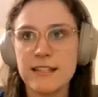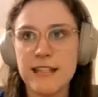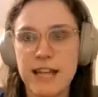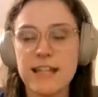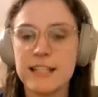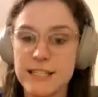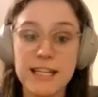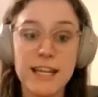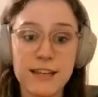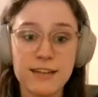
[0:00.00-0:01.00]
technically
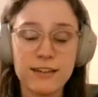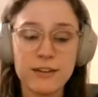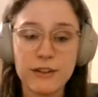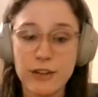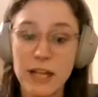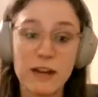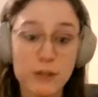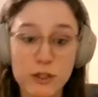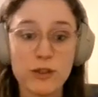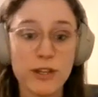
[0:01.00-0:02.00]
take like an
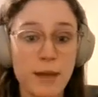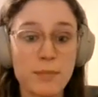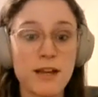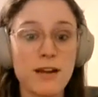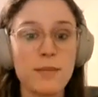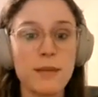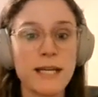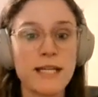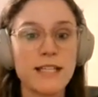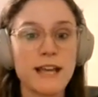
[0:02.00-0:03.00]
official gap year,
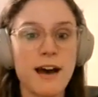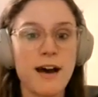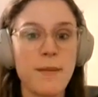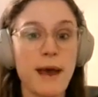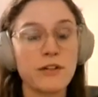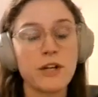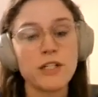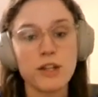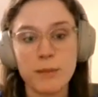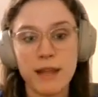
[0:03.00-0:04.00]
because after I
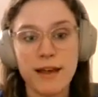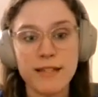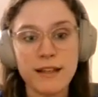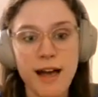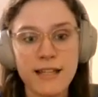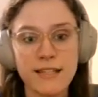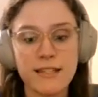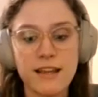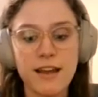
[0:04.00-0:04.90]
took my last class,